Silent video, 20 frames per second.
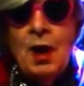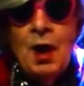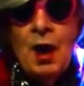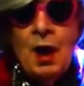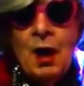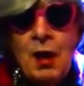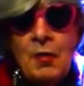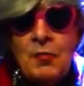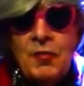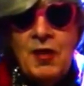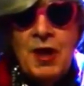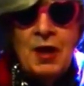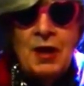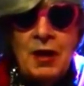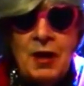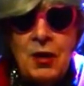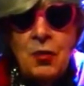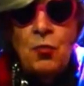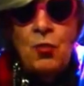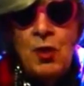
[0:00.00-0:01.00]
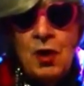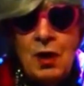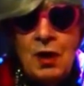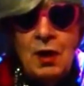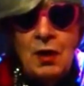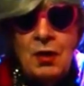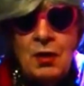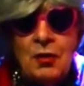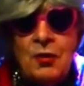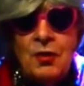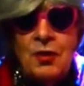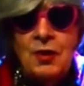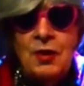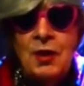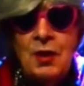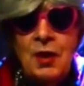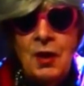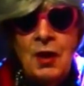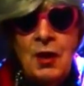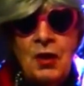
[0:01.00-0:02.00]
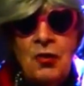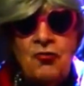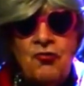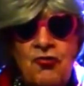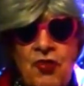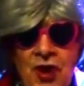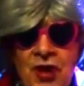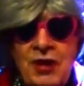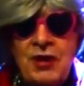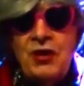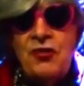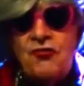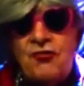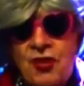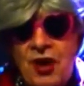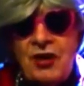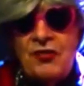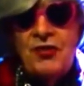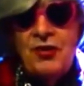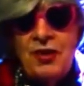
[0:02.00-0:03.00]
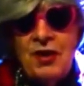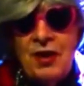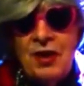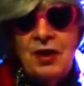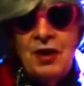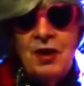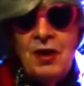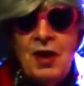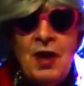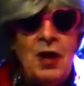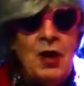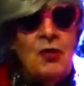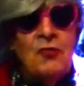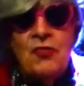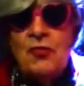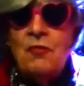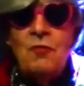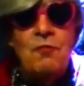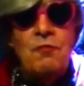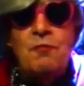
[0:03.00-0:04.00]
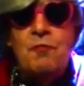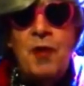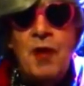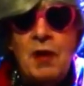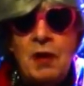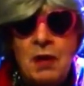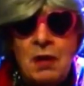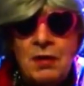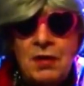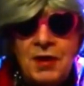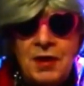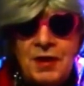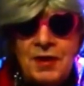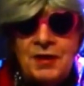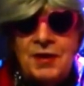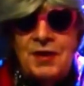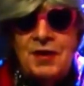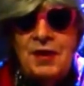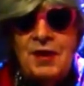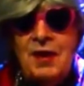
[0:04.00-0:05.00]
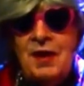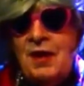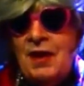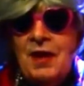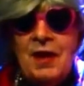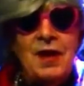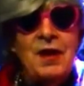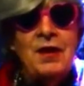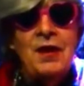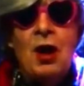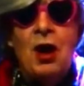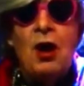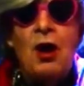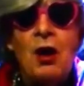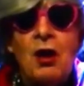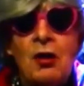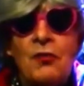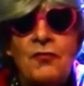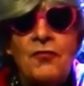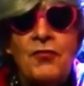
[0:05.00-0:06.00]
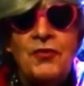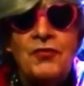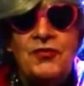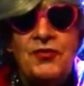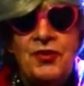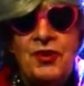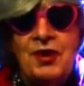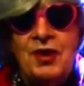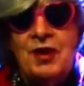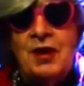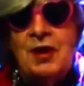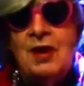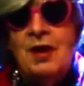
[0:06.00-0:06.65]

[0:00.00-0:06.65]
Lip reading: I'm Kelly Wilde, tranny tragic from Barnet in Hertfordshire,